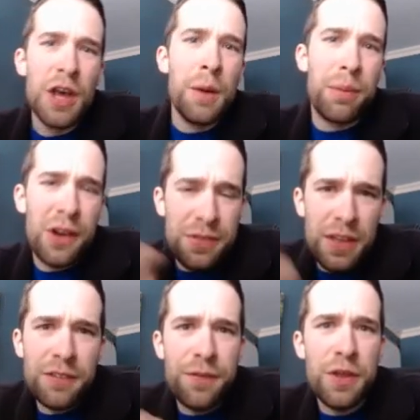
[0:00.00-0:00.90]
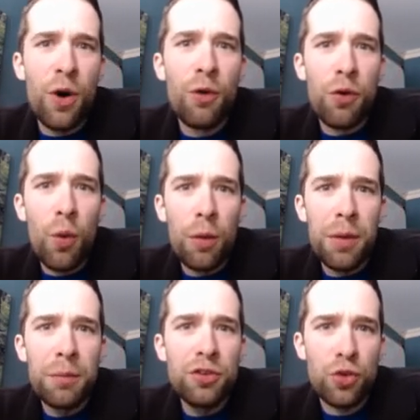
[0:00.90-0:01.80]
but I think for the overwhelming
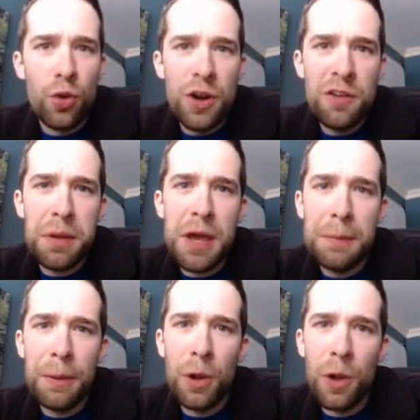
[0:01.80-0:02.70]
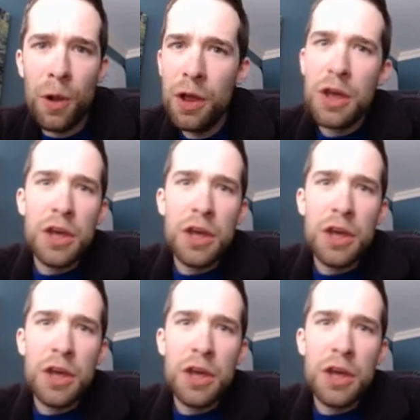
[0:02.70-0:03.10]
majority of people,